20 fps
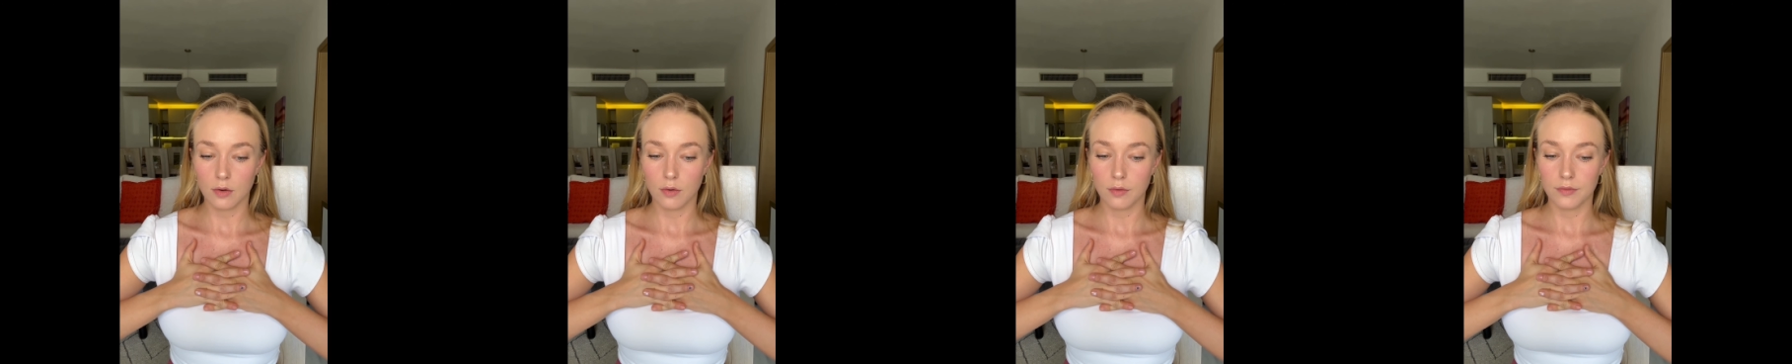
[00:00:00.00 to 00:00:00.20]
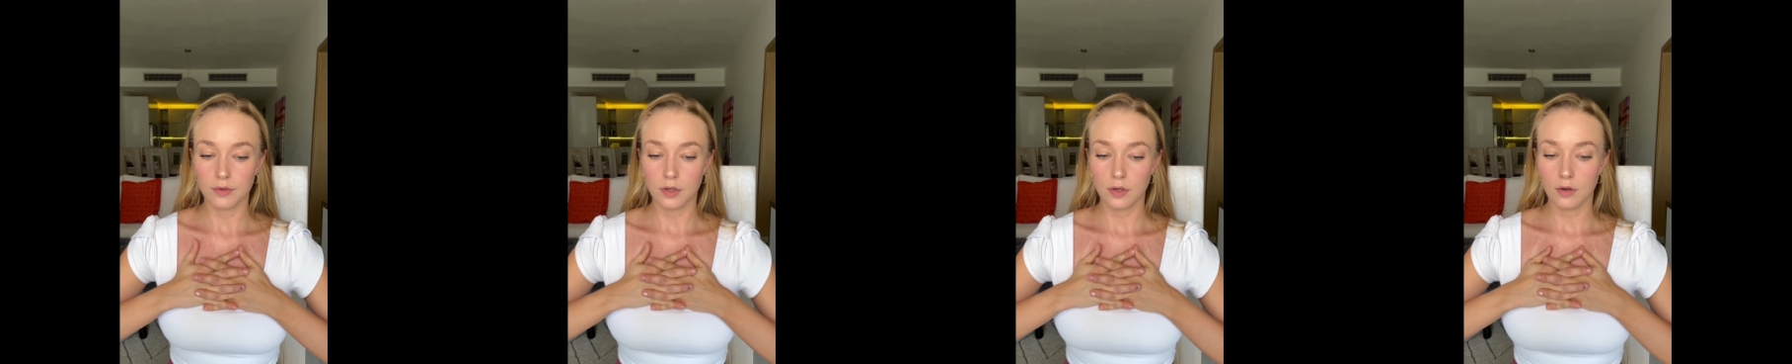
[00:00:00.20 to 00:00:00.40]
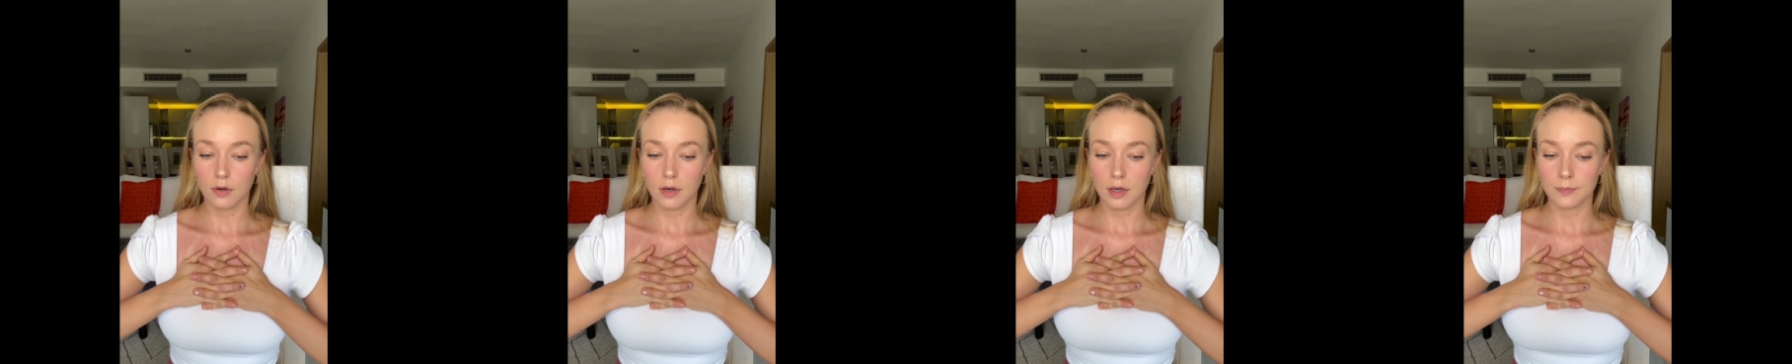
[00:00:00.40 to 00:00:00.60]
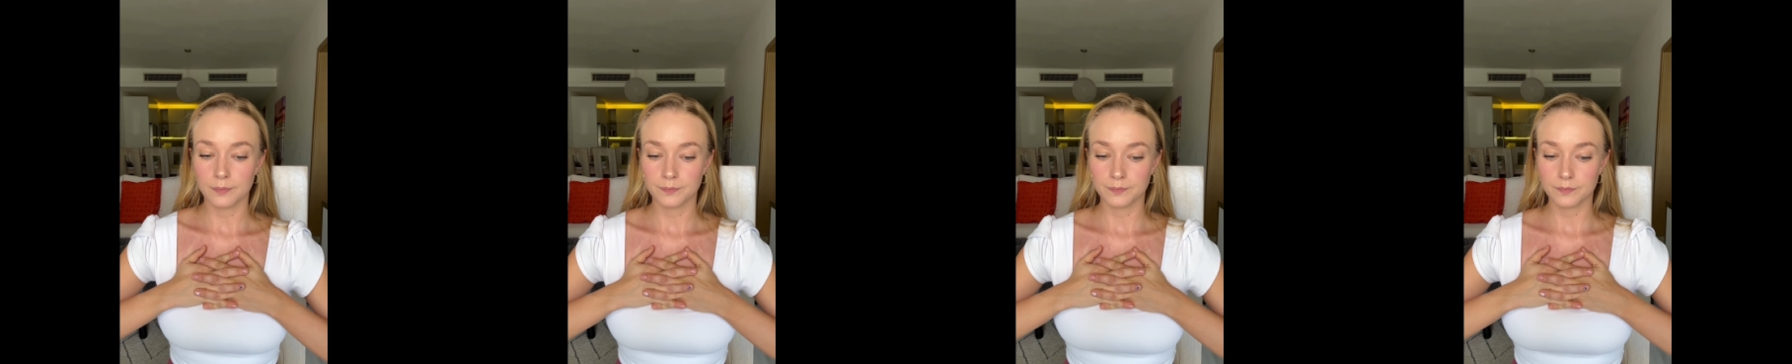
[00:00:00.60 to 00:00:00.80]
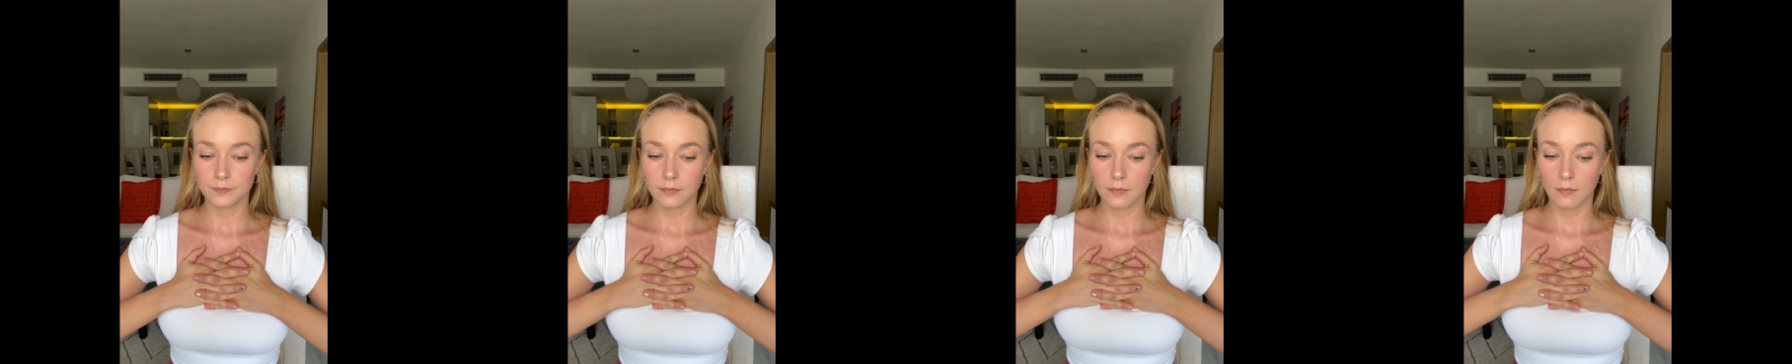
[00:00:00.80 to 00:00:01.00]
of your
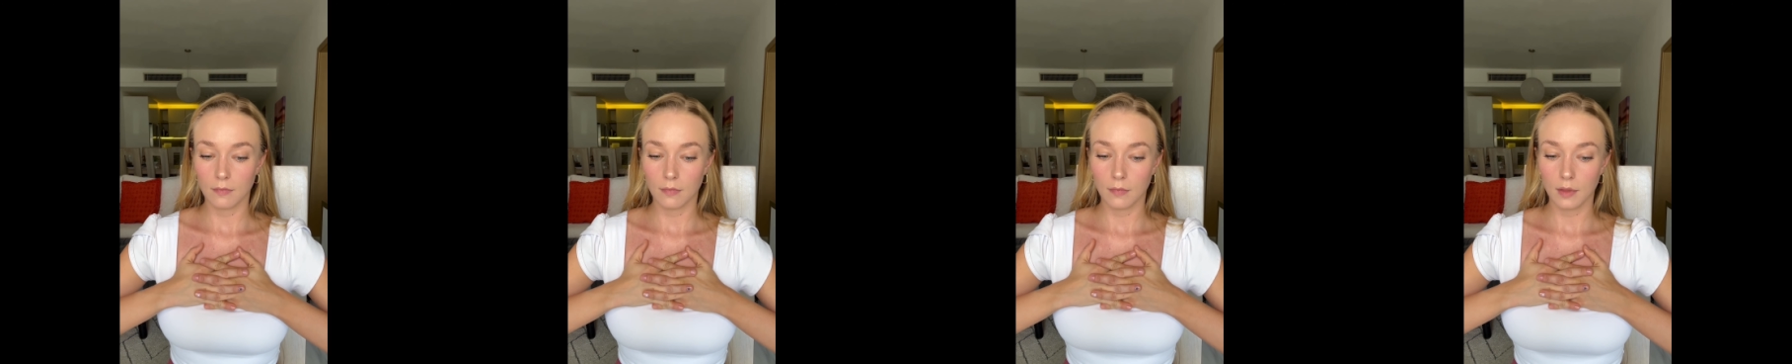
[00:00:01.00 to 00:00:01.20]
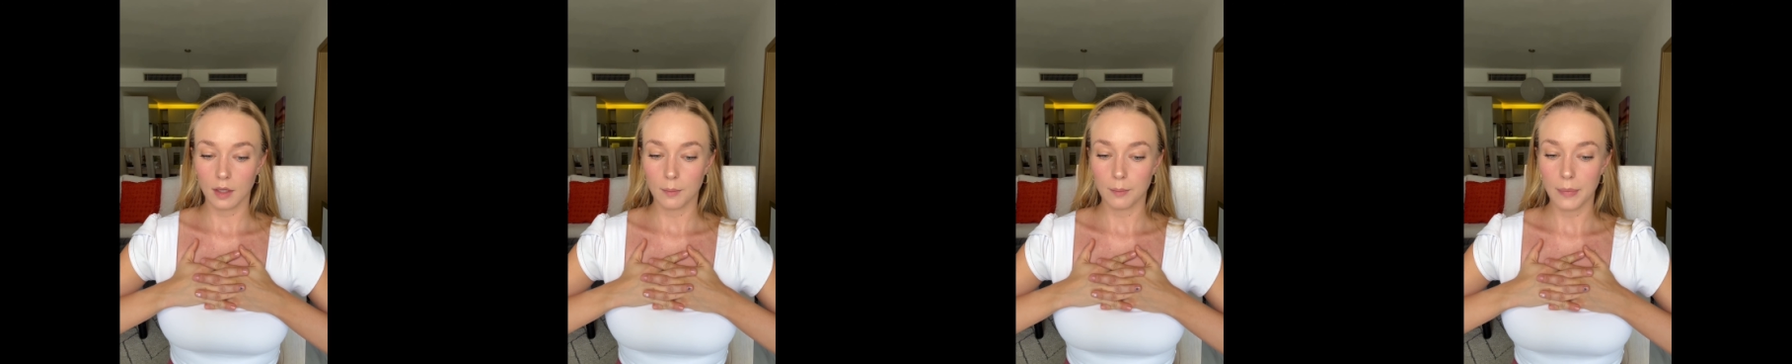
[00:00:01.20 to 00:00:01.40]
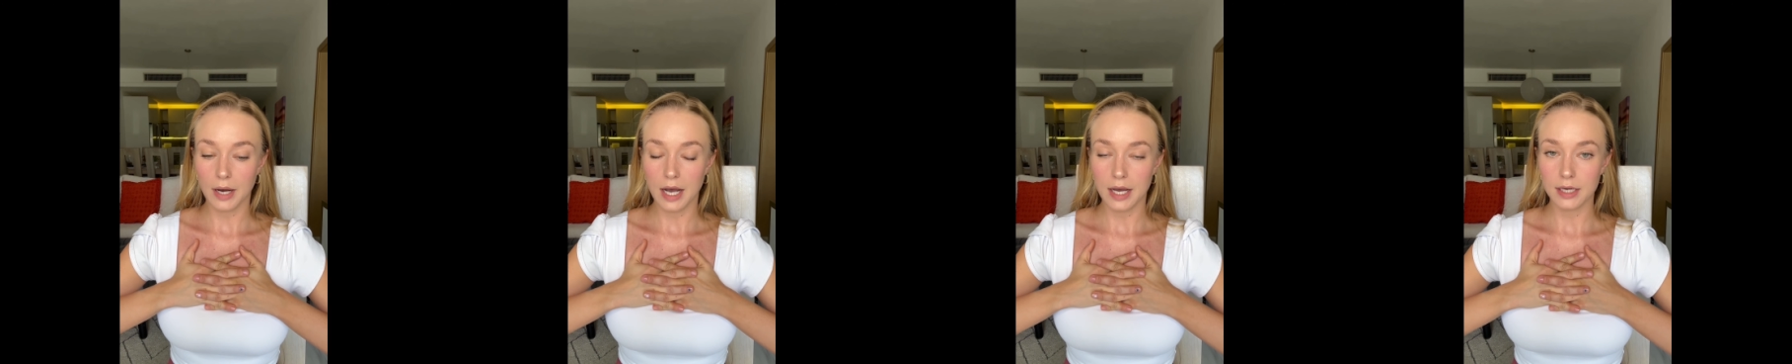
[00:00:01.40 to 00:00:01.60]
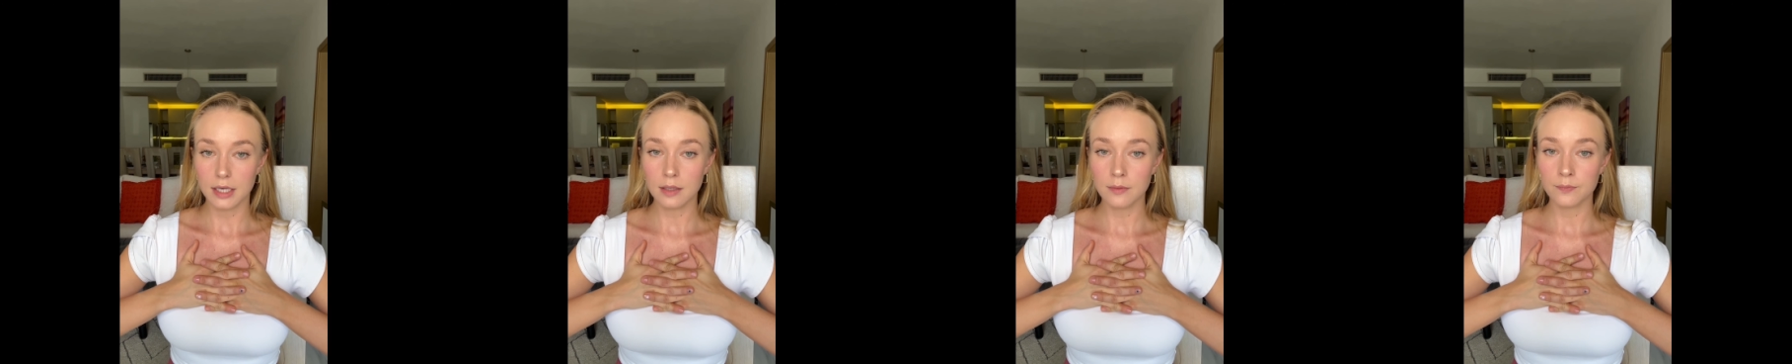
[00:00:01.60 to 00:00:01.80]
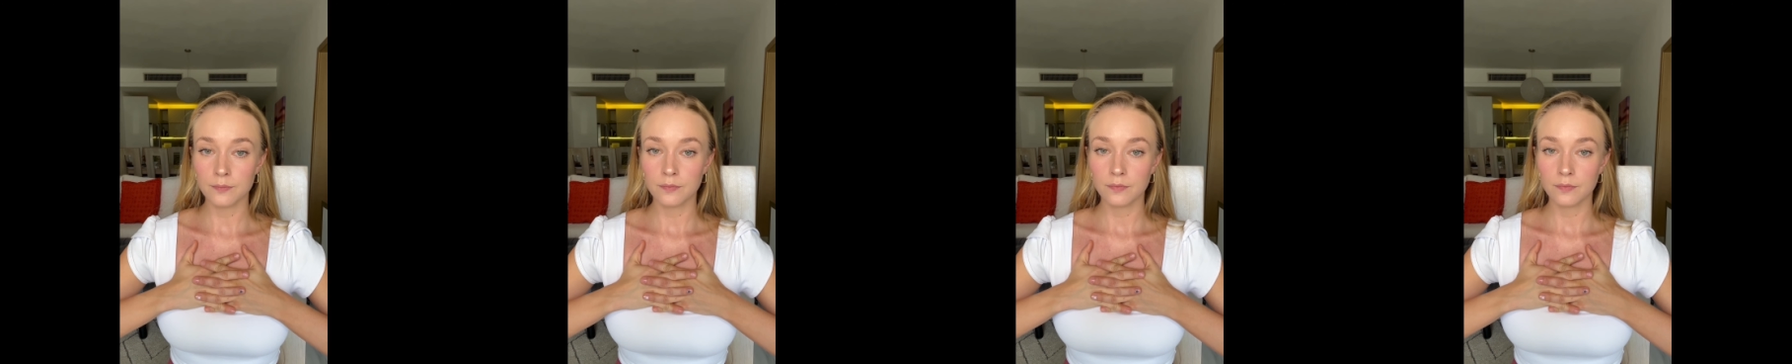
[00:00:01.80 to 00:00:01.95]
body.